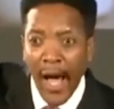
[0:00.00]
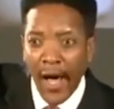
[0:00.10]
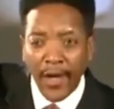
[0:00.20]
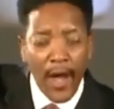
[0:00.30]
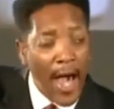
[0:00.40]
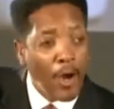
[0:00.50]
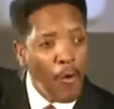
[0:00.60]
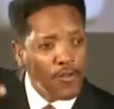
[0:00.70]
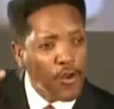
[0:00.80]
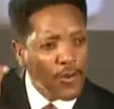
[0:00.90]
blood. I
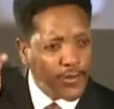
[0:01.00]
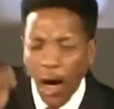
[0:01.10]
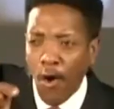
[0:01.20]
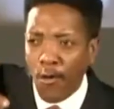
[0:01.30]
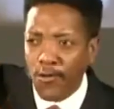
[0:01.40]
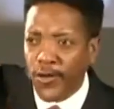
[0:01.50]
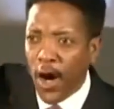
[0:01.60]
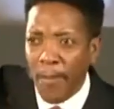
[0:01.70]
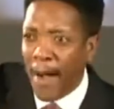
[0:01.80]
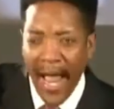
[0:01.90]
don't want your souls
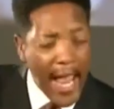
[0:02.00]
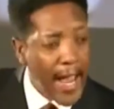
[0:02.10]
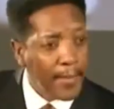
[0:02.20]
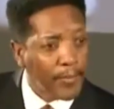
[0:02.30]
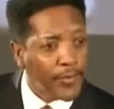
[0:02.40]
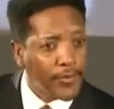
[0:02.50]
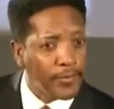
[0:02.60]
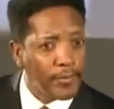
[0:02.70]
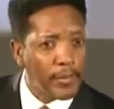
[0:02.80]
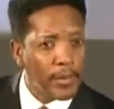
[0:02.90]
on my hands.